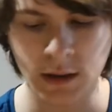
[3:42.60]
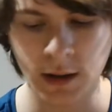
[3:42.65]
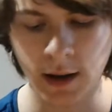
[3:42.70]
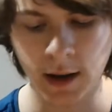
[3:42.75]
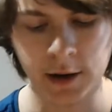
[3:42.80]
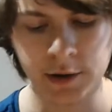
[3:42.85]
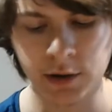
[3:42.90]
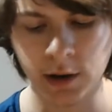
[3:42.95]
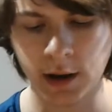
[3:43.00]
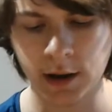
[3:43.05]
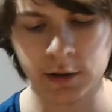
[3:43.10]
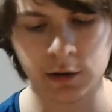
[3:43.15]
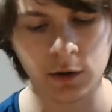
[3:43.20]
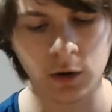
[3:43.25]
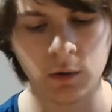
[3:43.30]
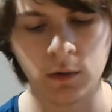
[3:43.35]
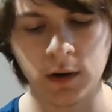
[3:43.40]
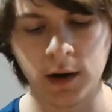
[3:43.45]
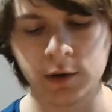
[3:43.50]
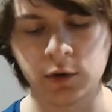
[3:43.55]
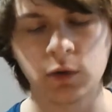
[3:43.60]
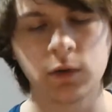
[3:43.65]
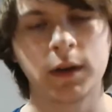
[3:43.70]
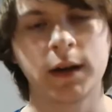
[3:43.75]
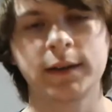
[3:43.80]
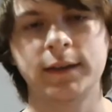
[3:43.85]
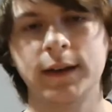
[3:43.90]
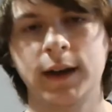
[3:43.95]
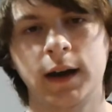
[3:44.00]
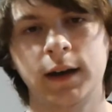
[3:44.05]
I don't
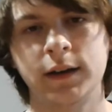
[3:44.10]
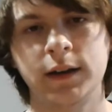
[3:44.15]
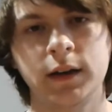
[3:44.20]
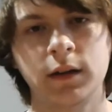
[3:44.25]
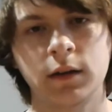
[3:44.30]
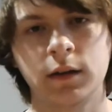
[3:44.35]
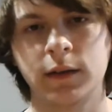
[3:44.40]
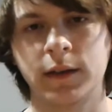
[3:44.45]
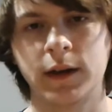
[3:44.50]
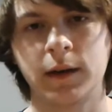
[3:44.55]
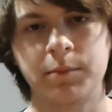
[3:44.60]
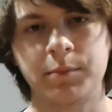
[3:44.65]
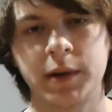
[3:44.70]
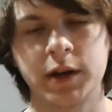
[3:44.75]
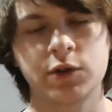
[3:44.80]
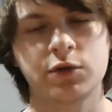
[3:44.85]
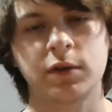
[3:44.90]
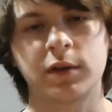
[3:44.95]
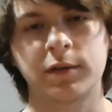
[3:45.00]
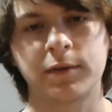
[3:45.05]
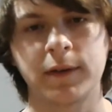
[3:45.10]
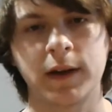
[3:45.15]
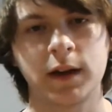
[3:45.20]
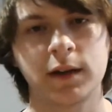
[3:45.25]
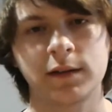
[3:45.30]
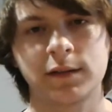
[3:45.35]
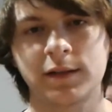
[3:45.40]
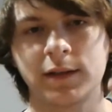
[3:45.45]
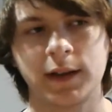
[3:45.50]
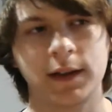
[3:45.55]
like the idea that Patriots
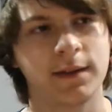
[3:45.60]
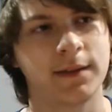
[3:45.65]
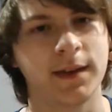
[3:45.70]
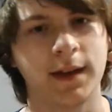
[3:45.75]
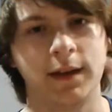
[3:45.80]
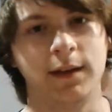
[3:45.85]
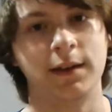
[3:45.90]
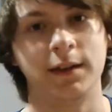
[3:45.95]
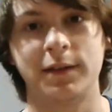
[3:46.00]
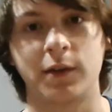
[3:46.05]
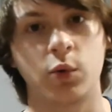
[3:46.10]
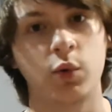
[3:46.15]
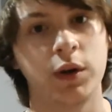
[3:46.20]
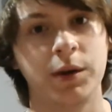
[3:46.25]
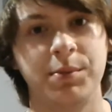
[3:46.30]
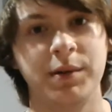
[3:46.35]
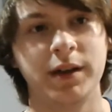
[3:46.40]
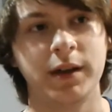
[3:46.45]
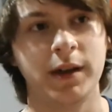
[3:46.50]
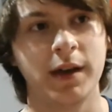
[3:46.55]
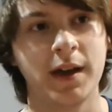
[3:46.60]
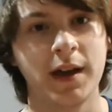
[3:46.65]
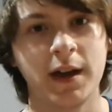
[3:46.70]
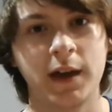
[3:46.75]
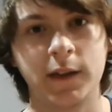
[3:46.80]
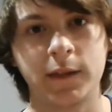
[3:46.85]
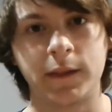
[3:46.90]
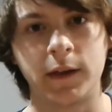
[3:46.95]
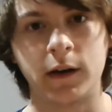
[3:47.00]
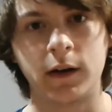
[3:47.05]
fans think that he's going to be
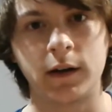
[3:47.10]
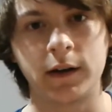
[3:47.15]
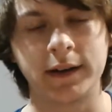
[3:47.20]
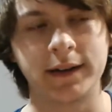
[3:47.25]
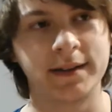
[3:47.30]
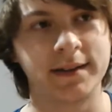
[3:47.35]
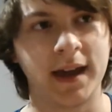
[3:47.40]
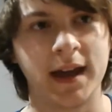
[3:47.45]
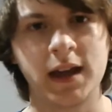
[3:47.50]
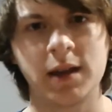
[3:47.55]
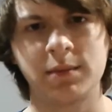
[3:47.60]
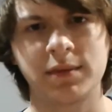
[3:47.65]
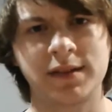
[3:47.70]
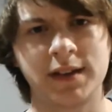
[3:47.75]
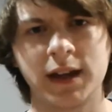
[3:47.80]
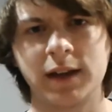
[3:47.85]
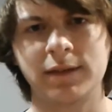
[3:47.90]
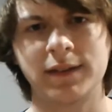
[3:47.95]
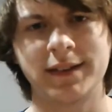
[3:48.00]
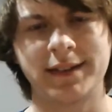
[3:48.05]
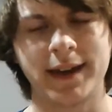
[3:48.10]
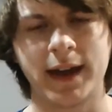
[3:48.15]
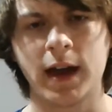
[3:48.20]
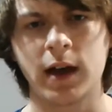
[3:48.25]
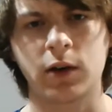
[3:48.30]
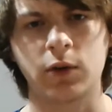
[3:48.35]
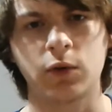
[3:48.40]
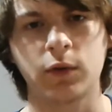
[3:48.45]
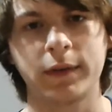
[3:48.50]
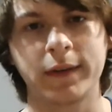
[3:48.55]
their game-saving
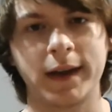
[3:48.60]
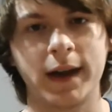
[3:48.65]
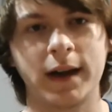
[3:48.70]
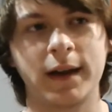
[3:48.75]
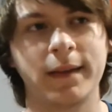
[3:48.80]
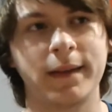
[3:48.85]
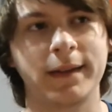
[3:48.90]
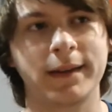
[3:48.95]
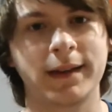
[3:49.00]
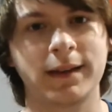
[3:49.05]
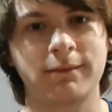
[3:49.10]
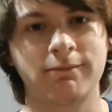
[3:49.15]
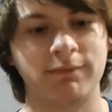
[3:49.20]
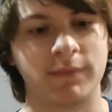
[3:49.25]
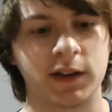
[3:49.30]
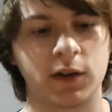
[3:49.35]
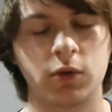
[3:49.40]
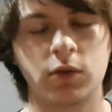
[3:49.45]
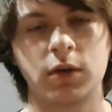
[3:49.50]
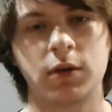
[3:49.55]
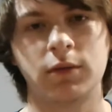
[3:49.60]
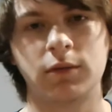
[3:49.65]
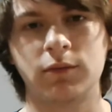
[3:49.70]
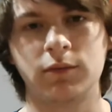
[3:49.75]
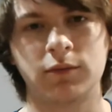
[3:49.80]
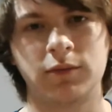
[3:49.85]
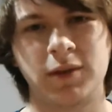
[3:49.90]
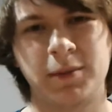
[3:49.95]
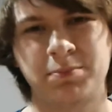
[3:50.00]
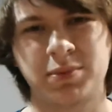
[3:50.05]
tackle, the guy that is going to
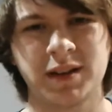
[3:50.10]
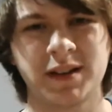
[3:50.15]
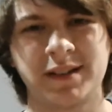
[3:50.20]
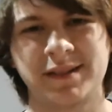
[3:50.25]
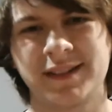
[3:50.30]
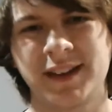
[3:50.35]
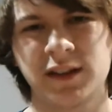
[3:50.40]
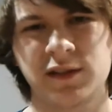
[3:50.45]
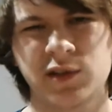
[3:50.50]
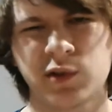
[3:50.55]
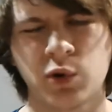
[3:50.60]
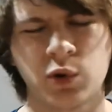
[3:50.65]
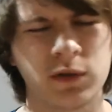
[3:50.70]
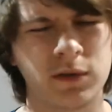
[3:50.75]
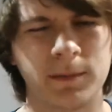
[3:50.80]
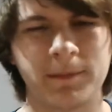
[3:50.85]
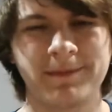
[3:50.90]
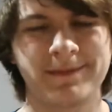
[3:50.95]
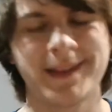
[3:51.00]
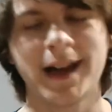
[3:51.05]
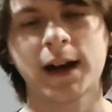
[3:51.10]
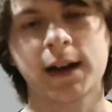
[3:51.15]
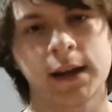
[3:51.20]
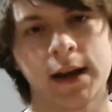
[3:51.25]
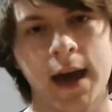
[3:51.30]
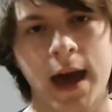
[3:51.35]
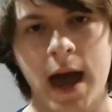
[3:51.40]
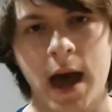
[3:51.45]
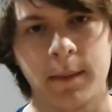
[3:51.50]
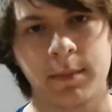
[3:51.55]
replace Nate Solder. Not going
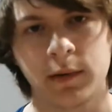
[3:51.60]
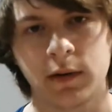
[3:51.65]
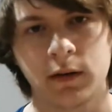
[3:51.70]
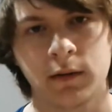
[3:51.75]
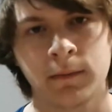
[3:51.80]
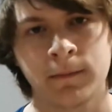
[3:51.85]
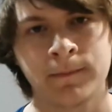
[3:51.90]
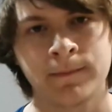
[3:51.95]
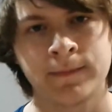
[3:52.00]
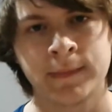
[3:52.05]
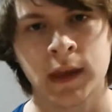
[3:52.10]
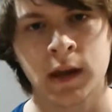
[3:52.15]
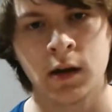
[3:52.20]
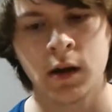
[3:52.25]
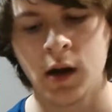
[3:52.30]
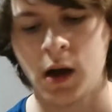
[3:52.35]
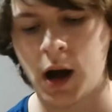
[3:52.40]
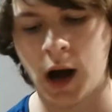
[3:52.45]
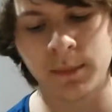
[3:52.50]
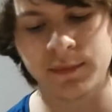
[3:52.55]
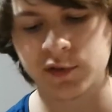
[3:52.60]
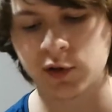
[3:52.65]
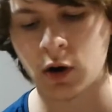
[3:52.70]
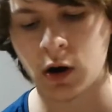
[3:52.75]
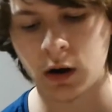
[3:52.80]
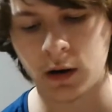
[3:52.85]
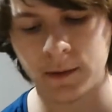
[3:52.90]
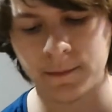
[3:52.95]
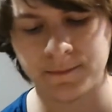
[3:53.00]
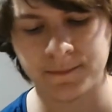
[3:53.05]
to happen. I'm
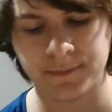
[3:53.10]
sorry.